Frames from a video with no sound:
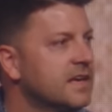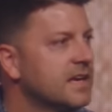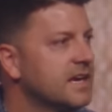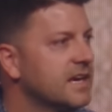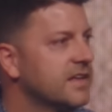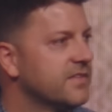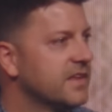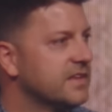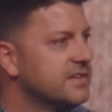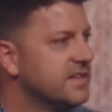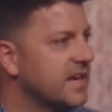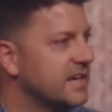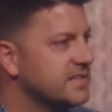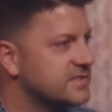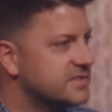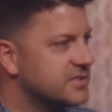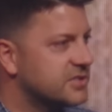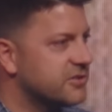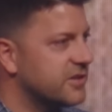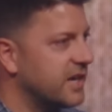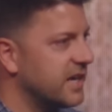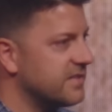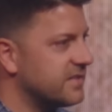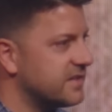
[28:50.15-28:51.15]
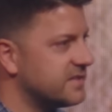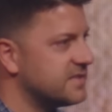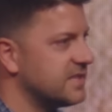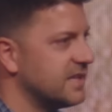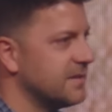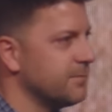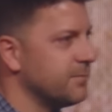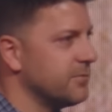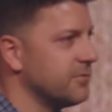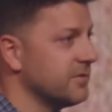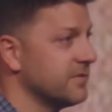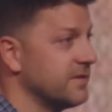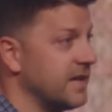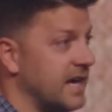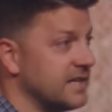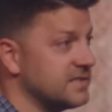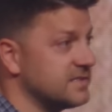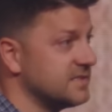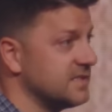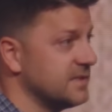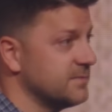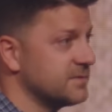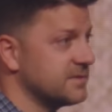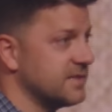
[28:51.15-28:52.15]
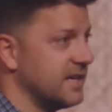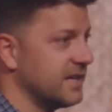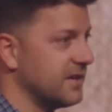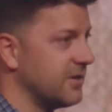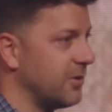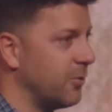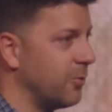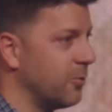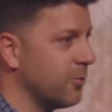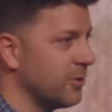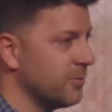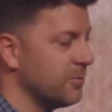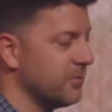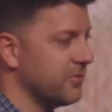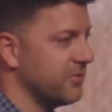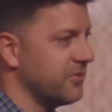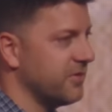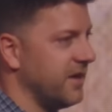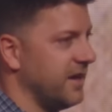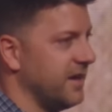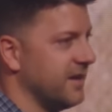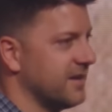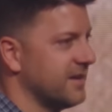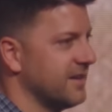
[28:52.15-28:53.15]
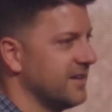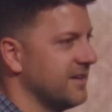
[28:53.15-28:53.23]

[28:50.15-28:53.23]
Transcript: And they desecrate the temple, and that seems like a horrible thing.